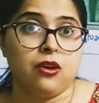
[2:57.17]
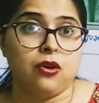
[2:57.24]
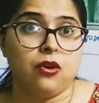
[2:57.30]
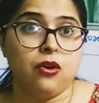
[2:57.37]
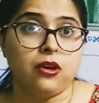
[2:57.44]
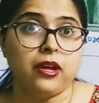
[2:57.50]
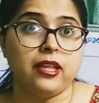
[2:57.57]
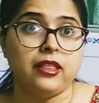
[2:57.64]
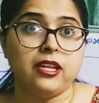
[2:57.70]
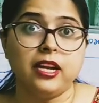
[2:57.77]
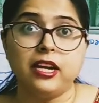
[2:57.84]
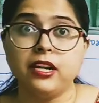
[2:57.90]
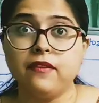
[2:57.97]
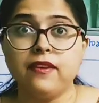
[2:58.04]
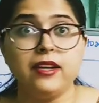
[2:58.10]
Okay,
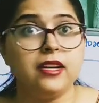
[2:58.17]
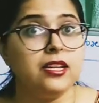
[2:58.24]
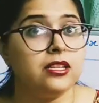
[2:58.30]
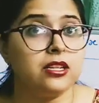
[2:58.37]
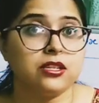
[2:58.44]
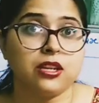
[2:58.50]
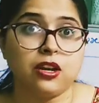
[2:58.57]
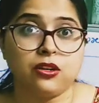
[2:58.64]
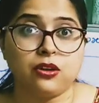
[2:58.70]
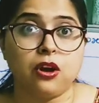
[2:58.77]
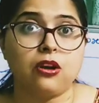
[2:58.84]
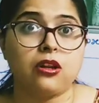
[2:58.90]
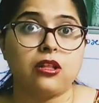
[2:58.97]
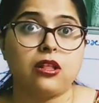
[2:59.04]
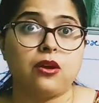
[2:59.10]
negative integers are
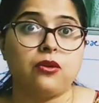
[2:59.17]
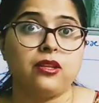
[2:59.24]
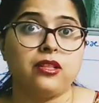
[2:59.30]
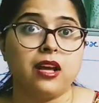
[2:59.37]
not allowed in